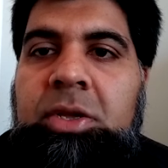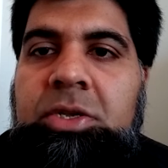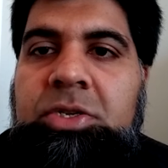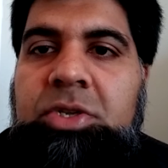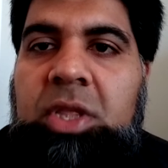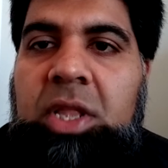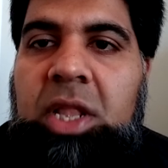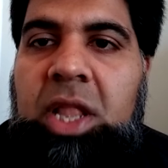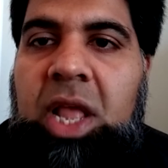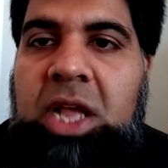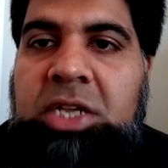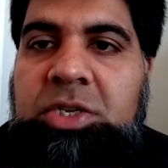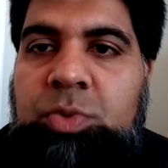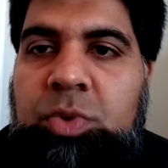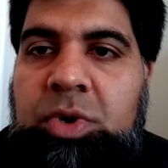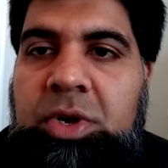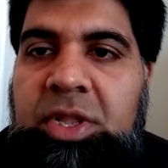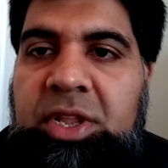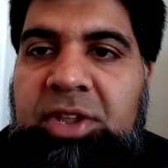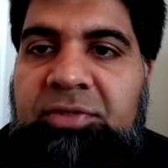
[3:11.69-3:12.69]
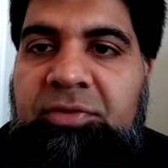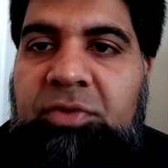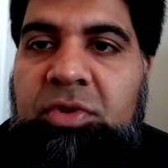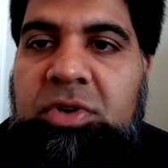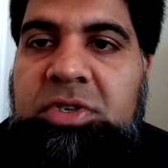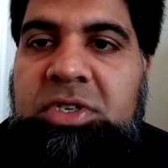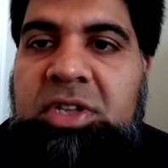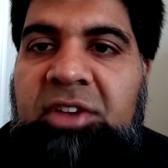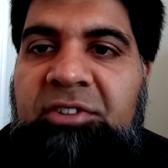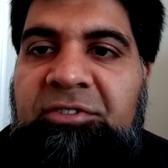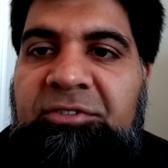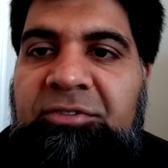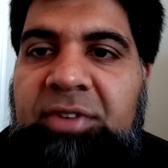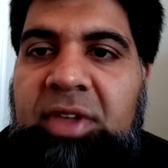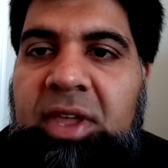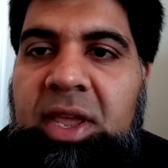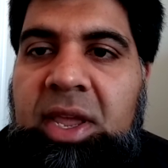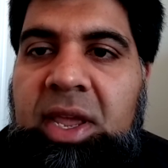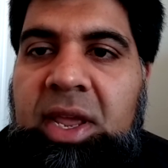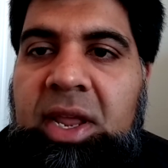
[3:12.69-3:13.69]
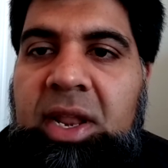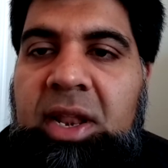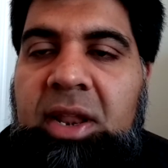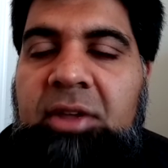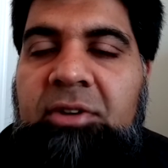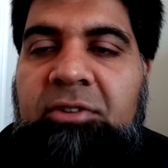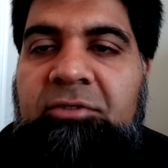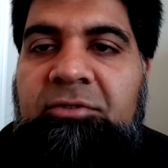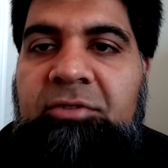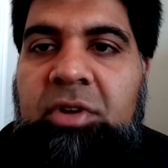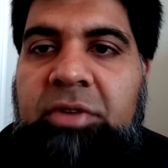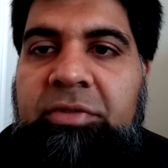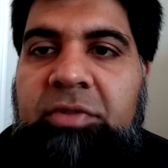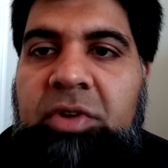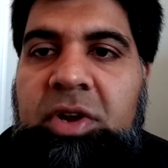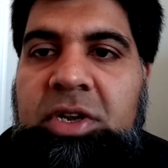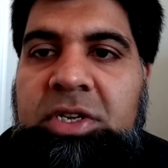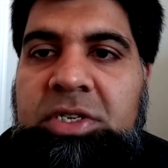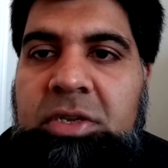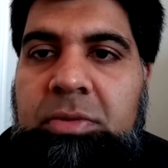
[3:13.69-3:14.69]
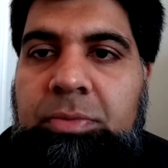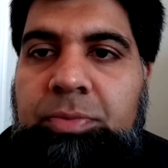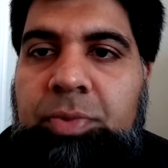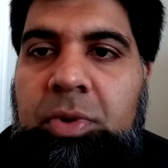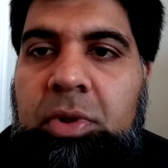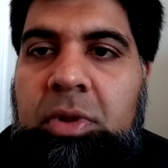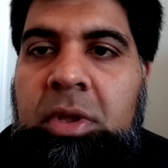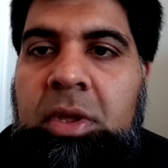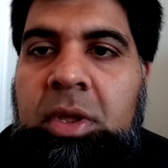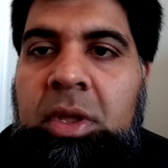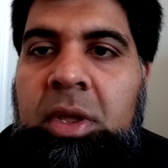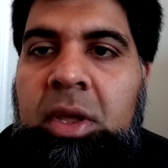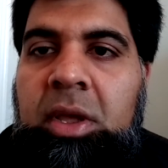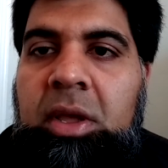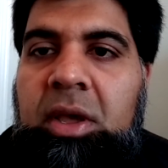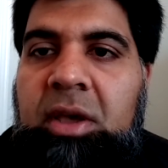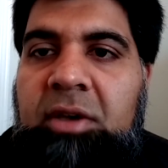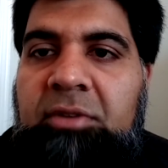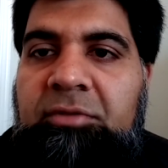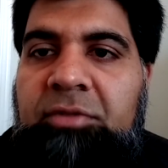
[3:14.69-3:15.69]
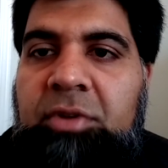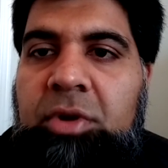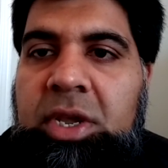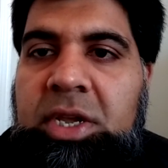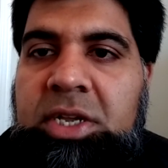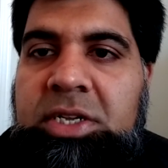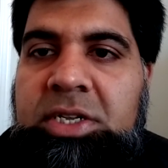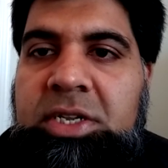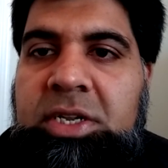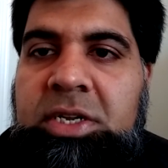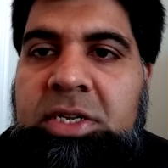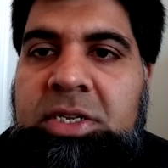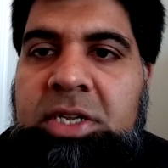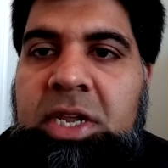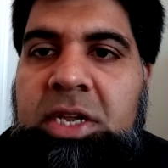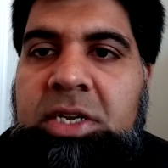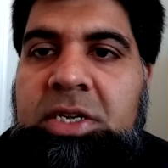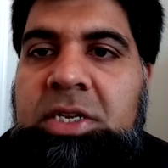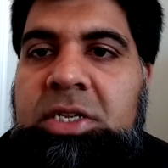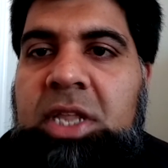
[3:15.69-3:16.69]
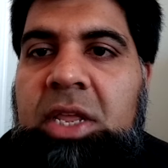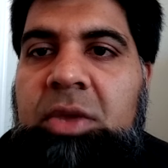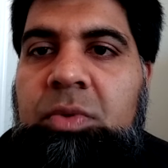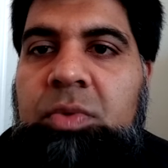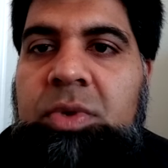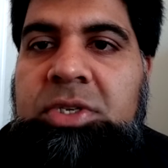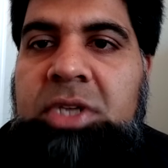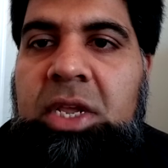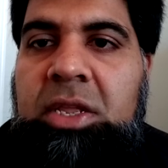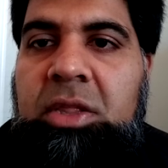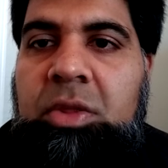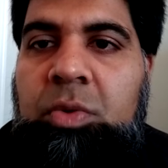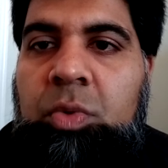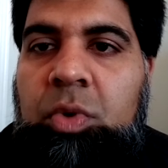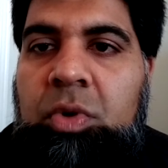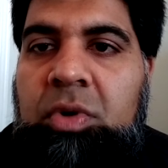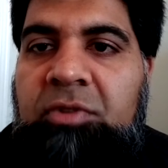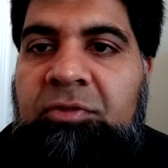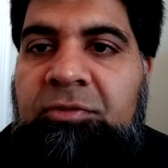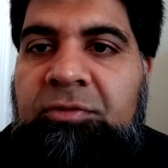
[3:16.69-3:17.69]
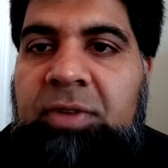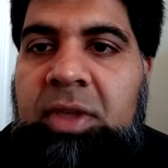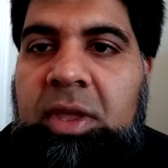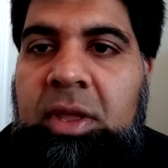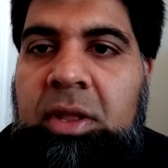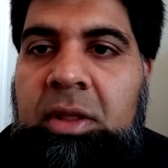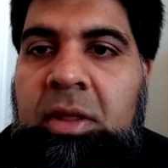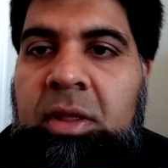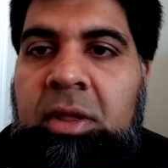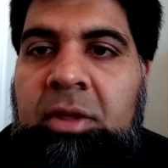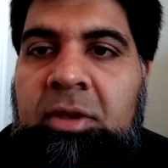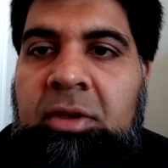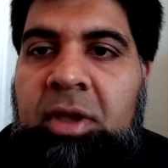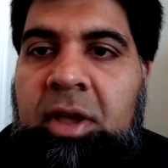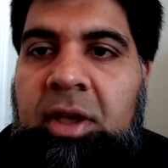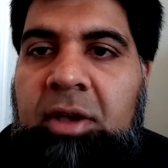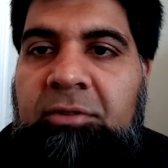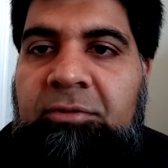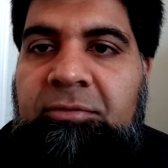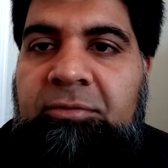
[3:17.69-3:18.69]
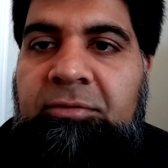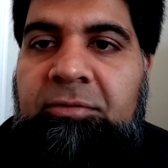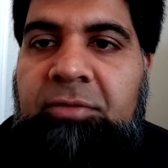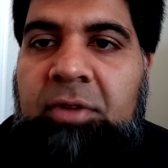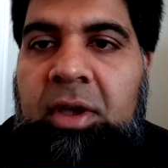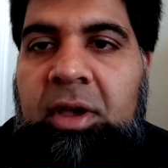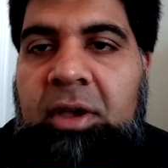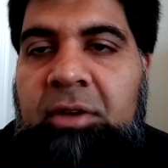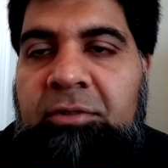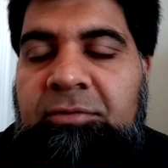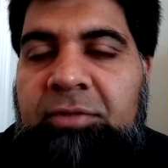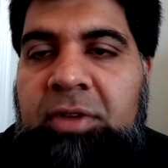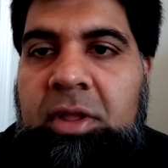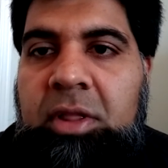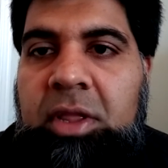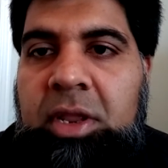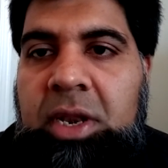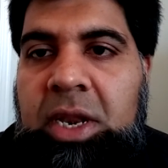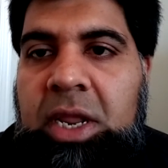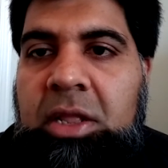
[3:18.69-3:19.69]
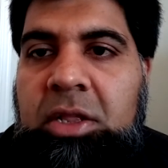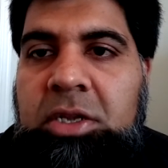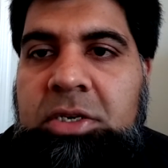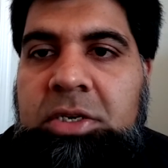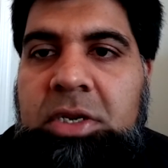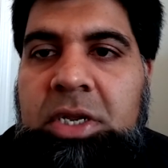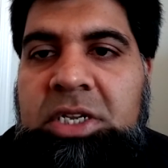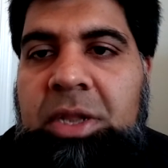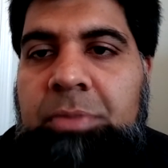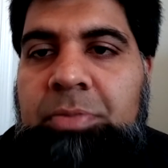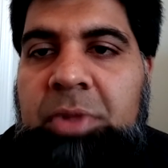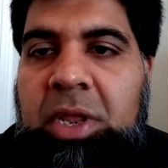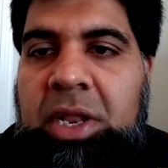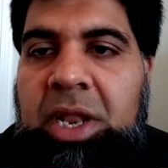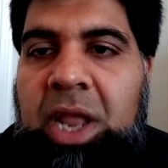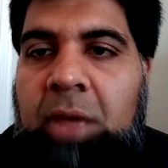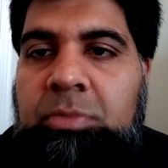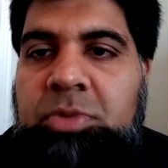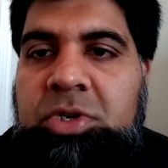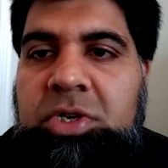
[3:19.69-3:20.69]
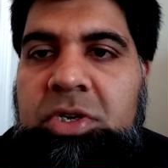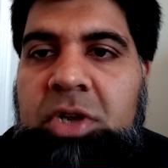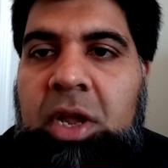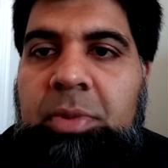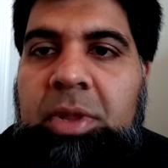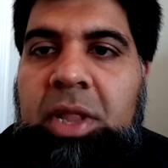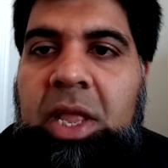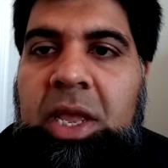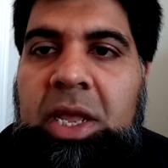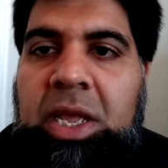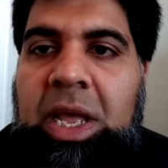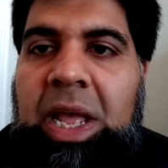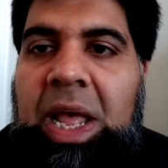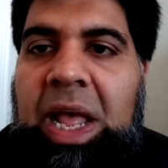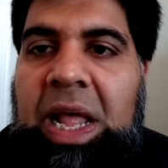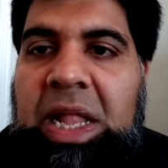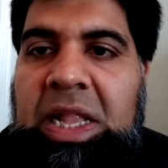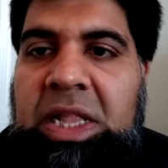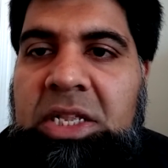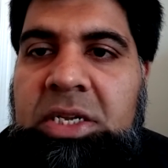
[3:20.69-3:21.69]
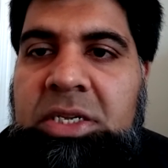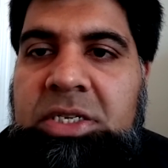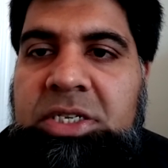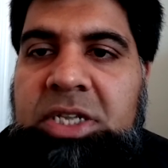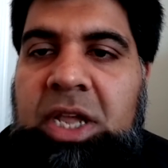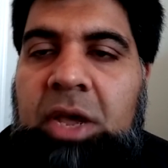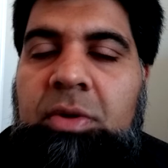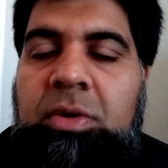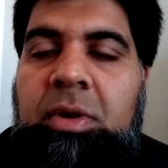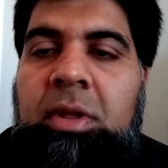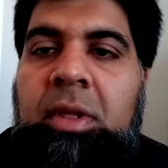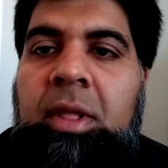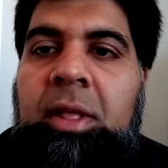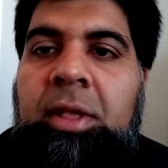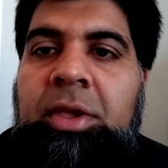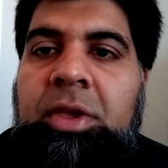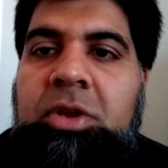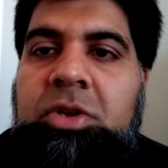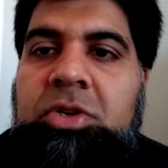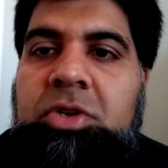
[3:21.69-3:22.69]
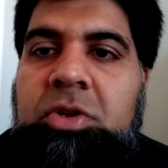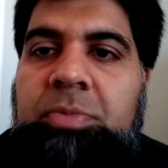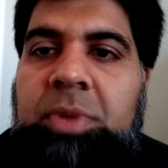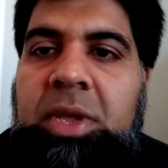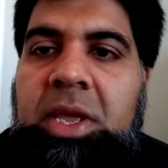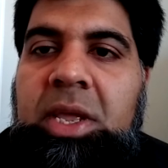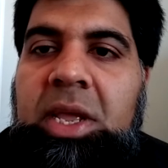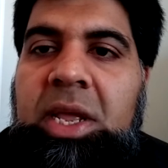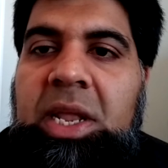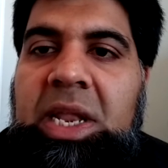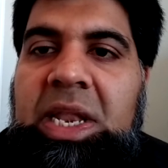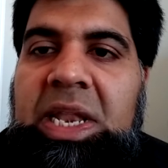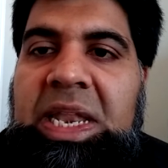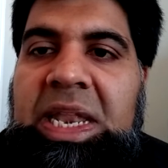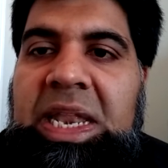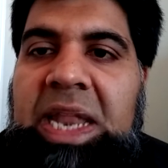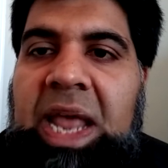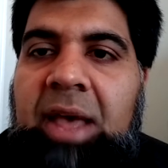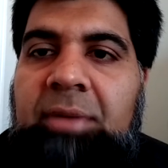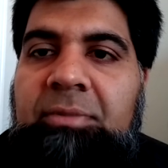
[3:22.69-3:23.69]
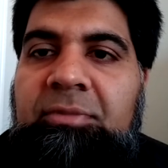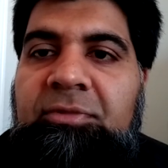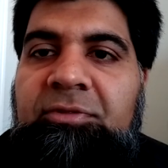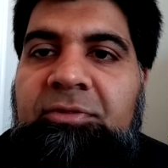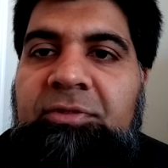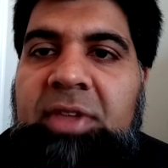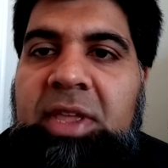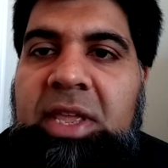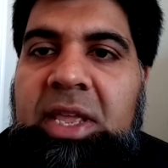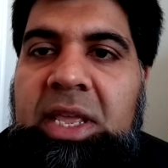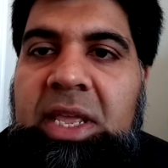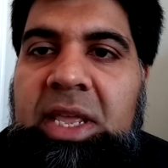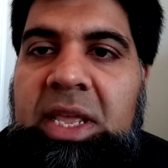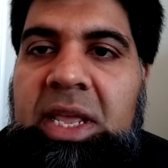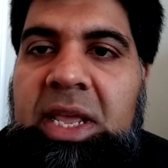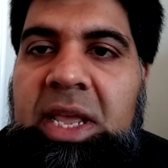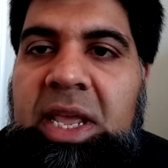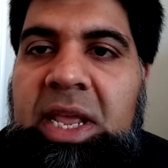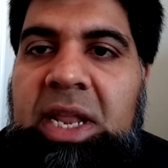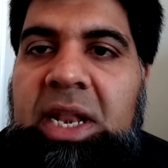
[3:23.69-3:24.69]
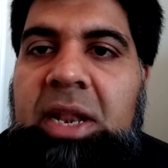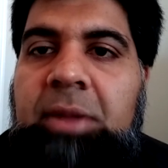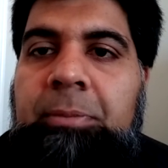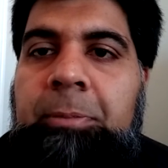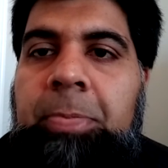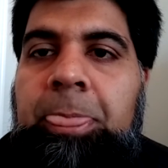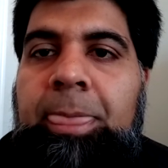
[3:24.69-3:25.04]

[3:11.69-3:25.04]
So the last word in this verse, feel, very, very simple, very easy to say, just like we say the word feel, feel in English, except the lam should not be like a L sound. It should be lam, feel.